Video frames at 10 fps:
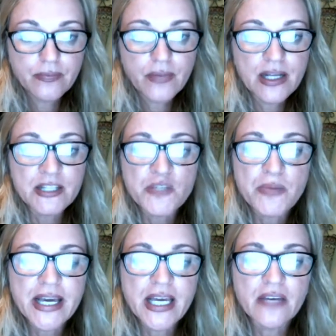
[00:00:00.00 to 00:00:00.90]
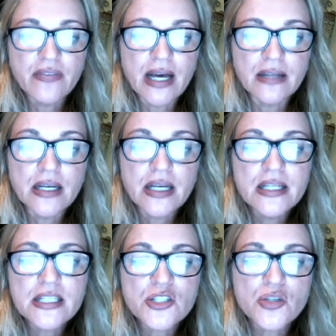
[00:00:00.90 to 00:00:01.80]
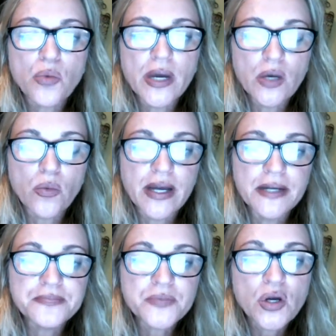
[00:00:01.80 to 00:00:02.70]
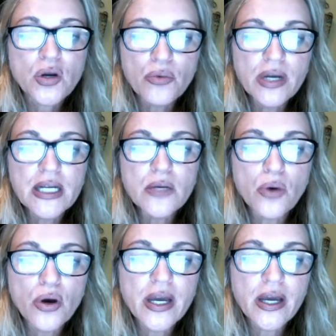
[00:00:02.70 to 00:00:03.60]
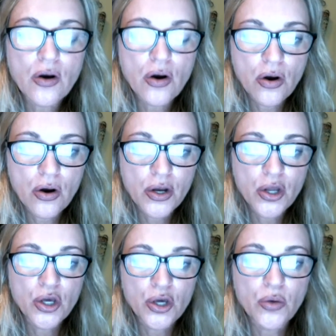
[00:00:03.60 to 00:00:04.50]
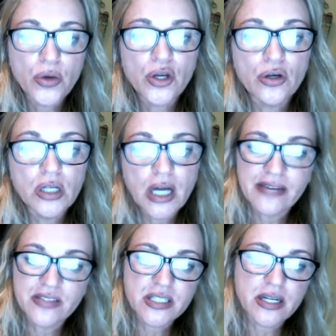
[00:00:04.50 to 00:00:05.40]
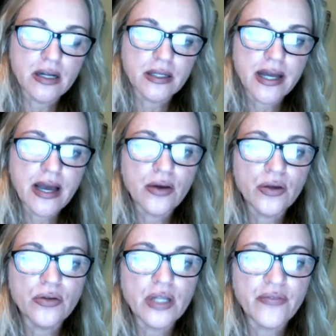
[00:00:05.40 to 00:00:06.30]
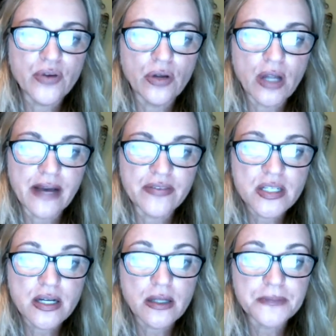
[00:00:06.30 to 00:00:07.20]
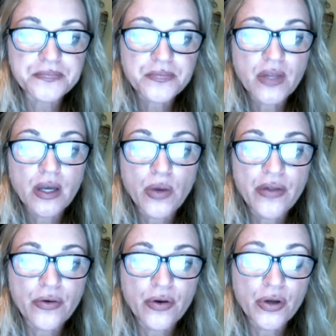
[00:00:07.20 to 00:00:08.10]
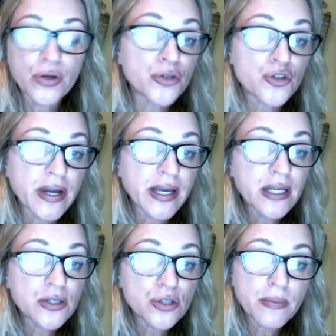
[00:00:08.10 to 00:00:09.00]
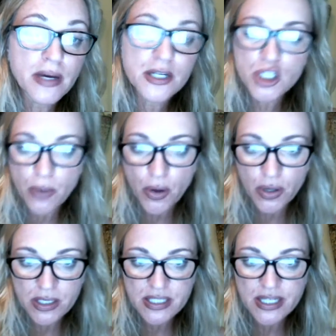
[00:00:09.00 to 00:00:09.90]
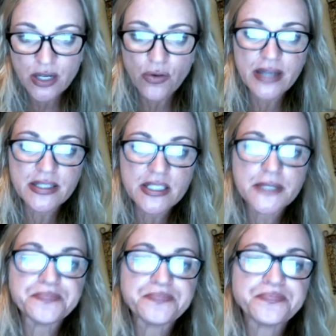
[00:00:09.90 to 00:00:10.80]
And speaking of that, this is a week when really working on you and your lifestyle and how you live your lifestyle, whether or not you're drinking too much, smoking cigarettes,